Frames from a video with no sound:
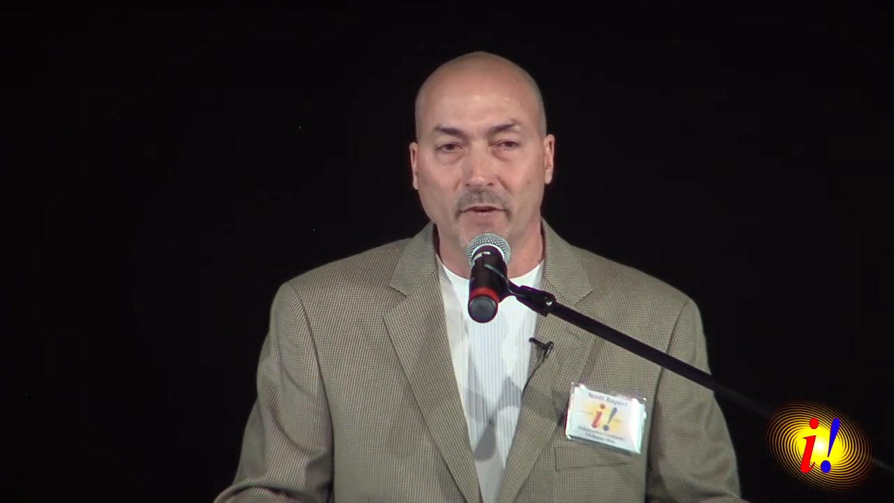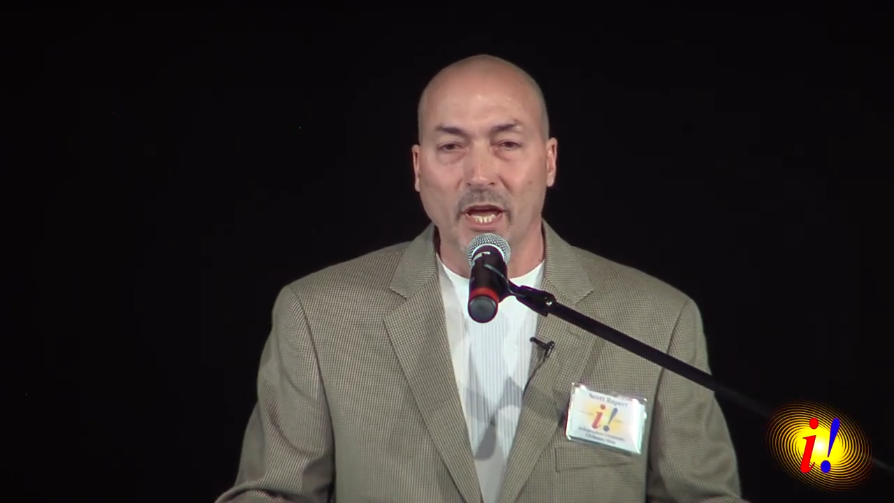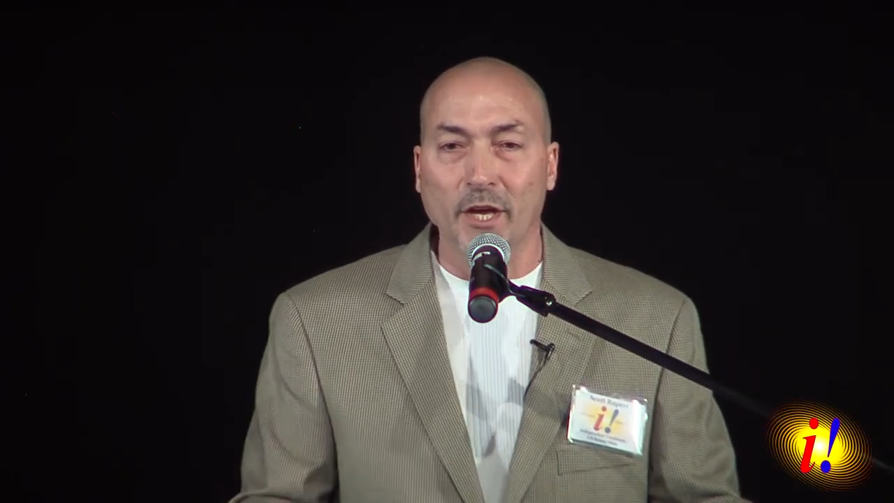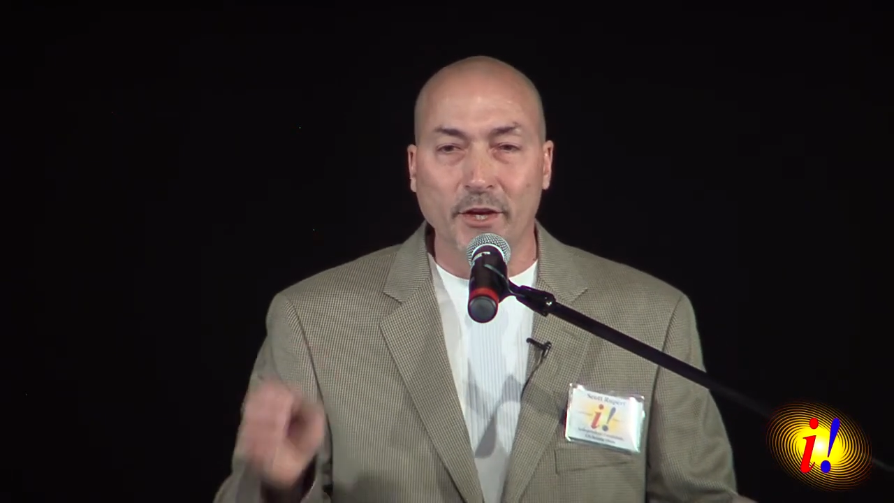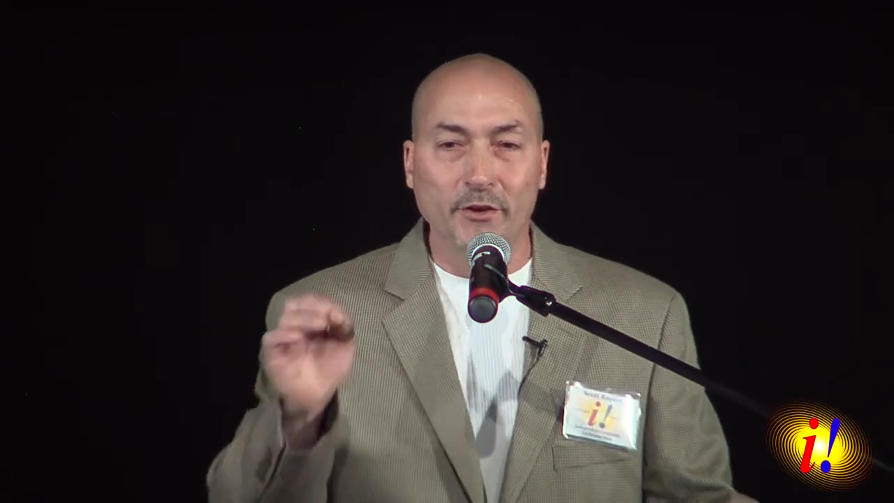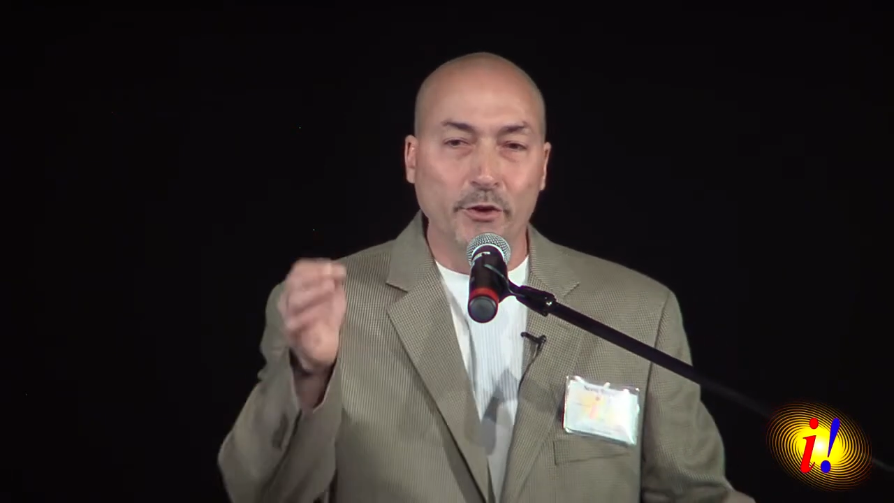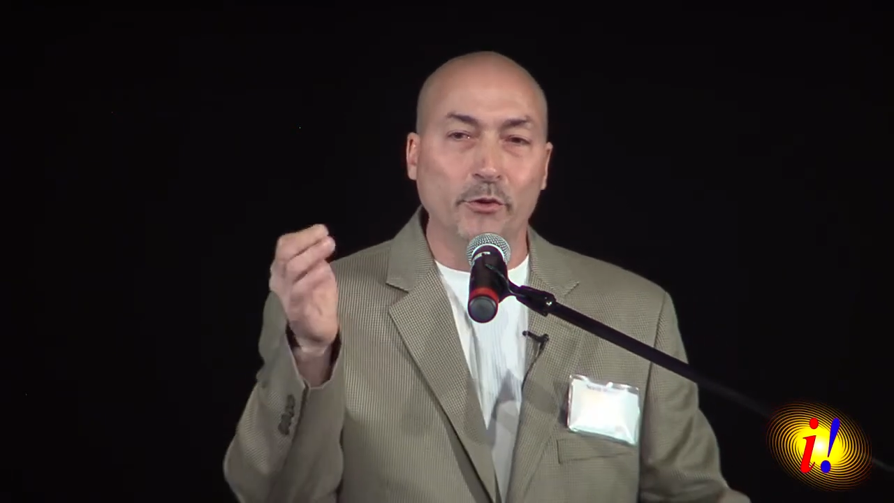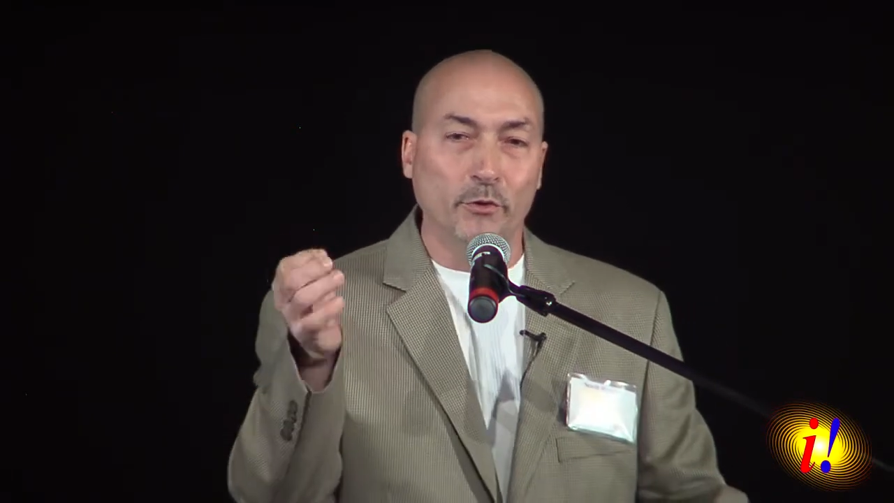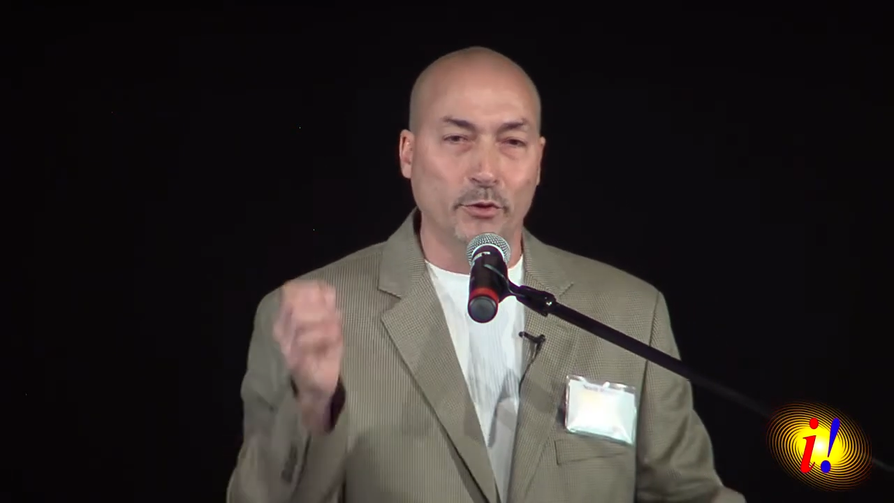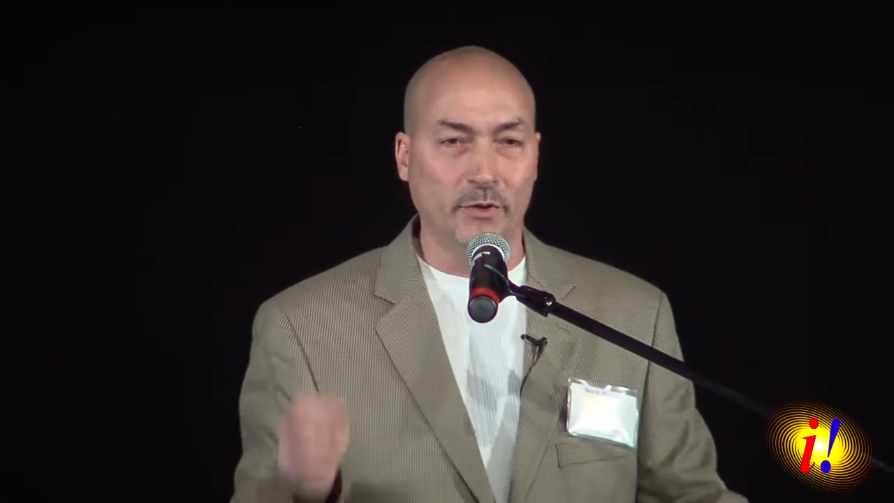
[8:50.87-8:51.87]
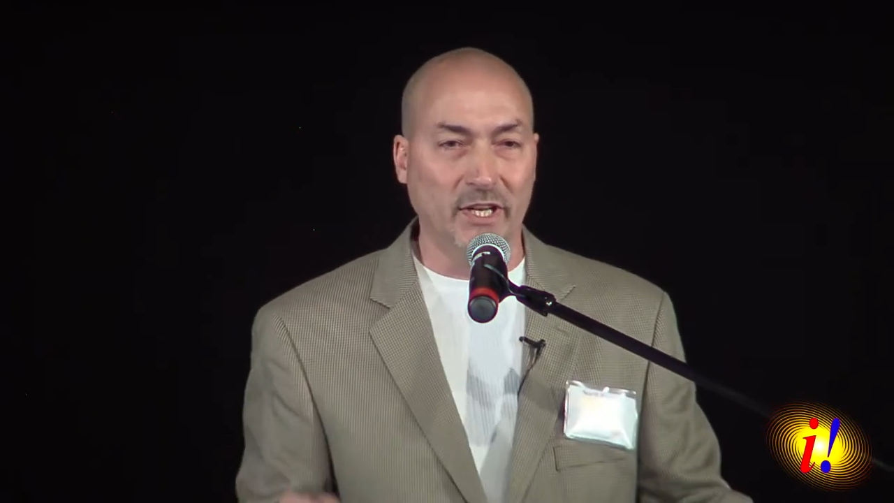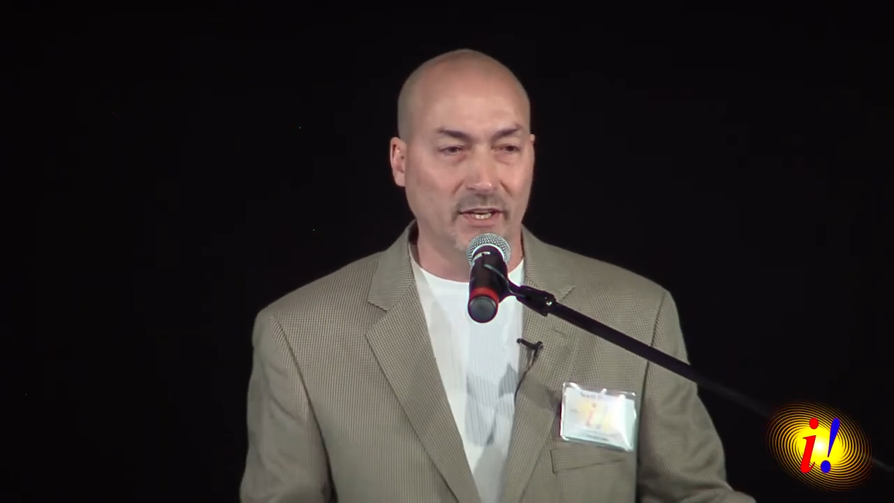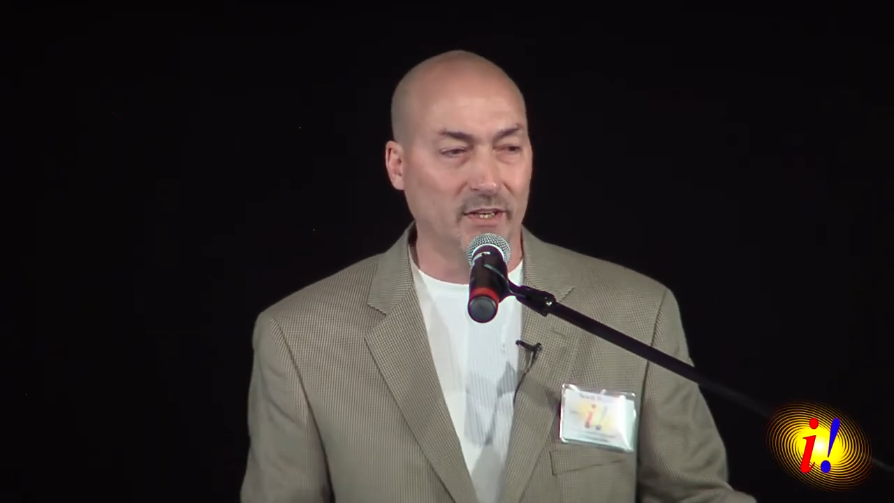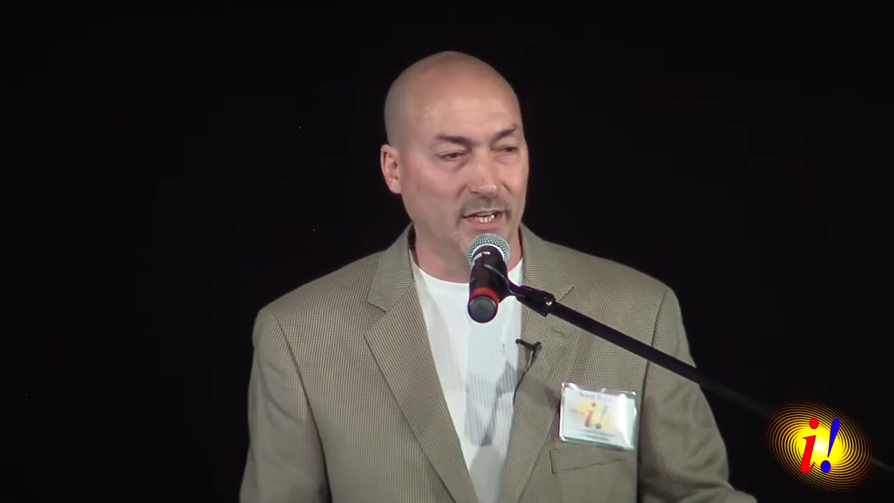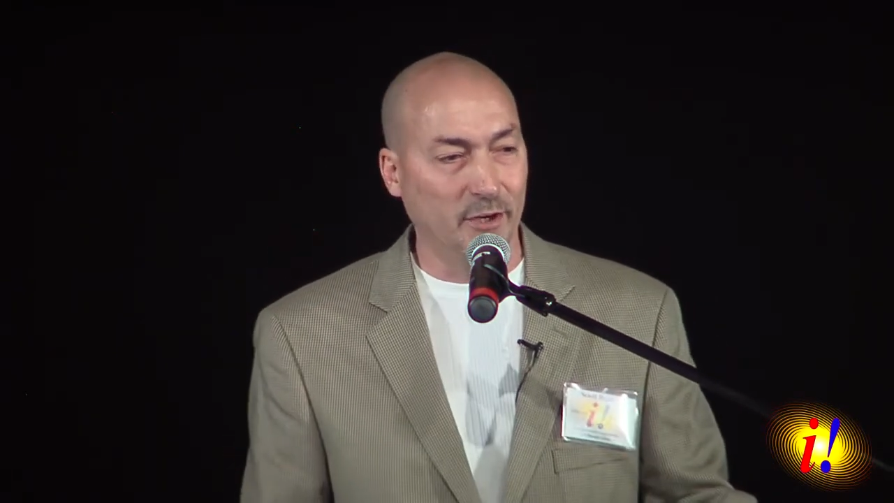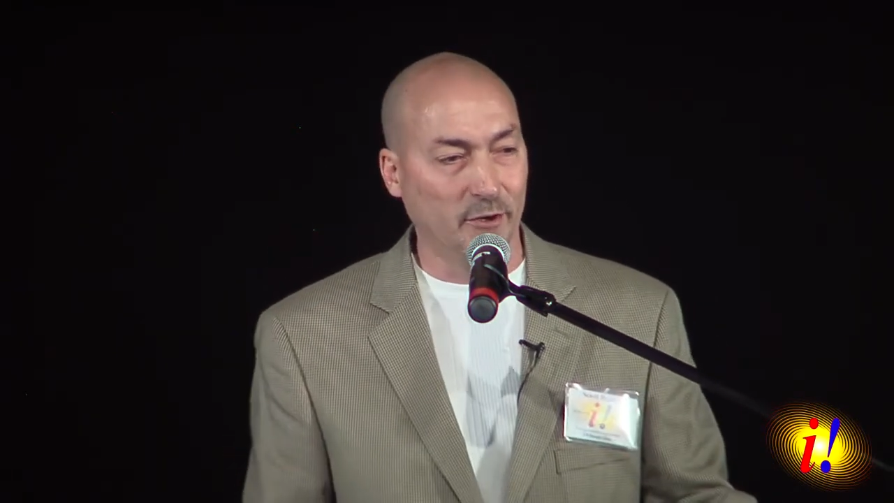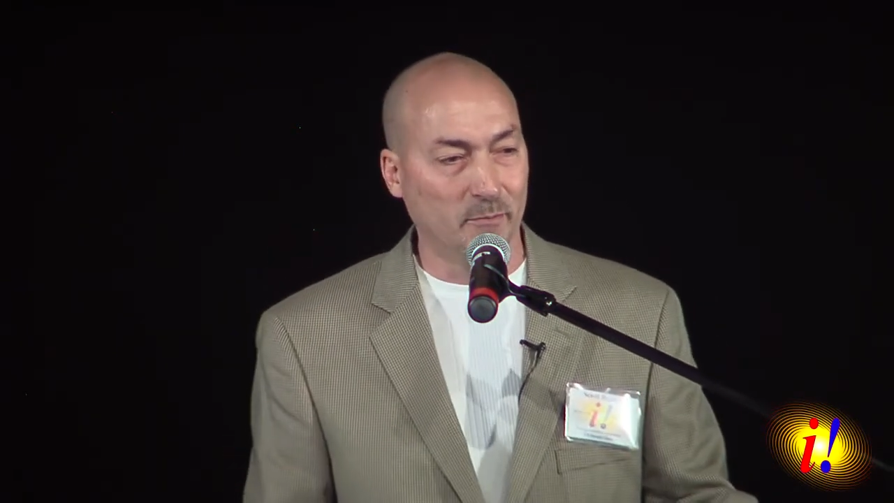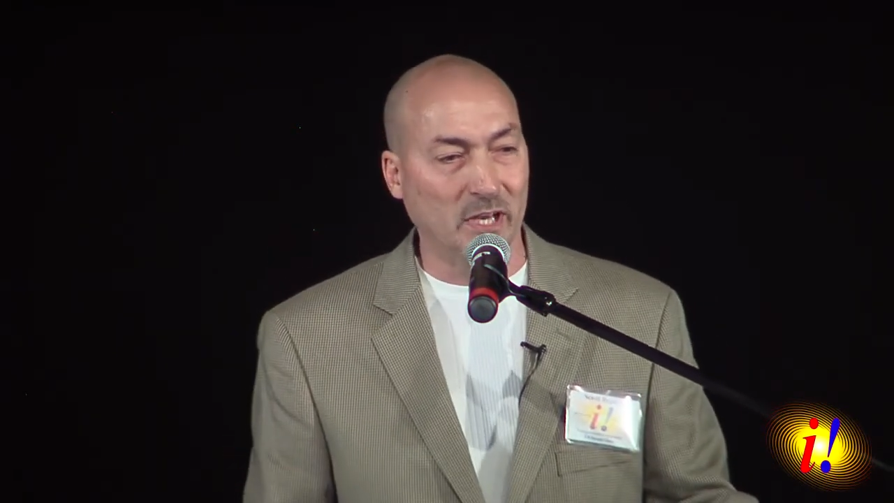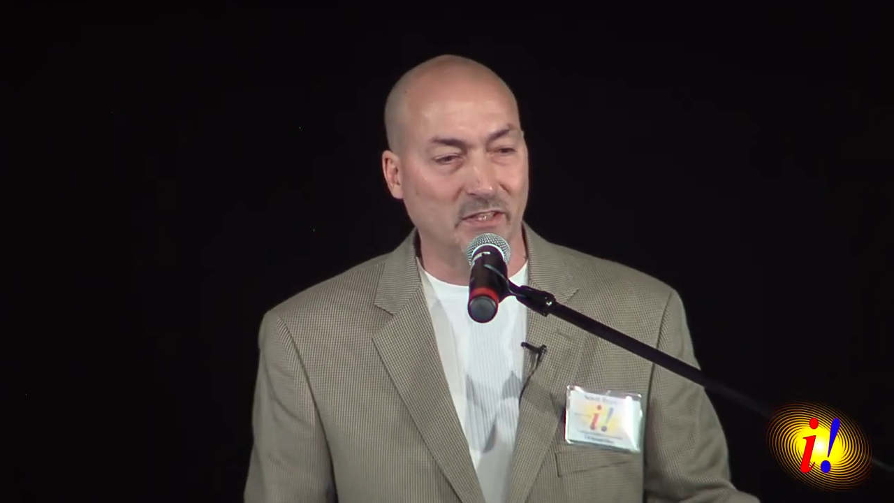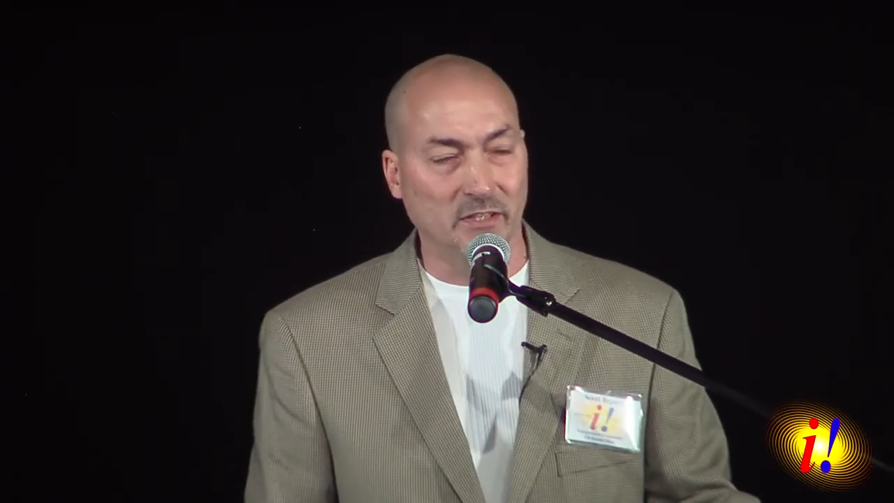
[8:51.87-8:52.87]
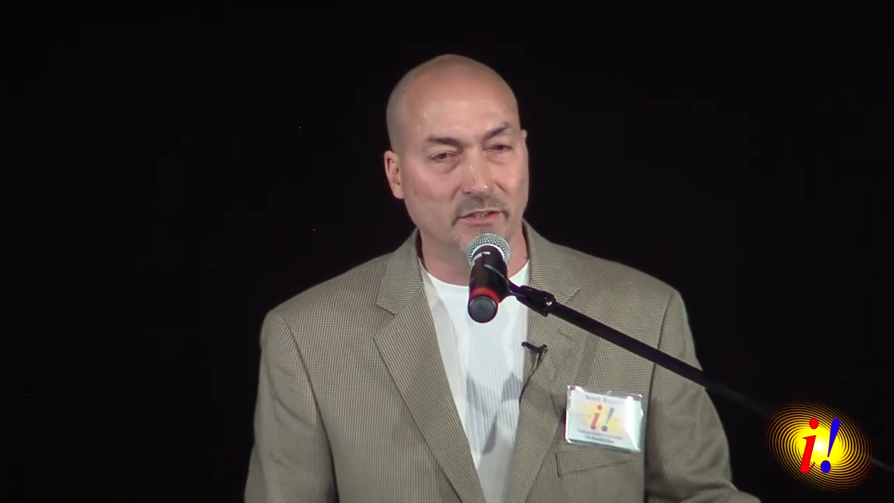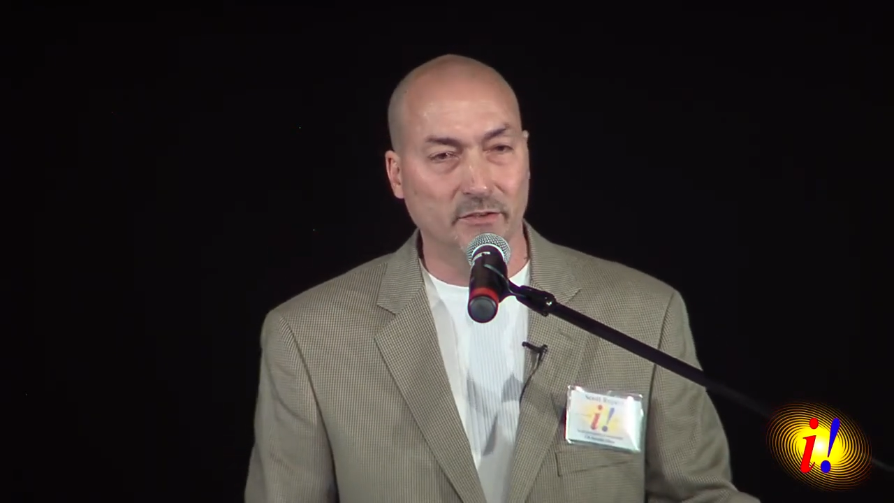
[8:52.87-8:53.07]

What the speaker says: He knew who needed to hear the message.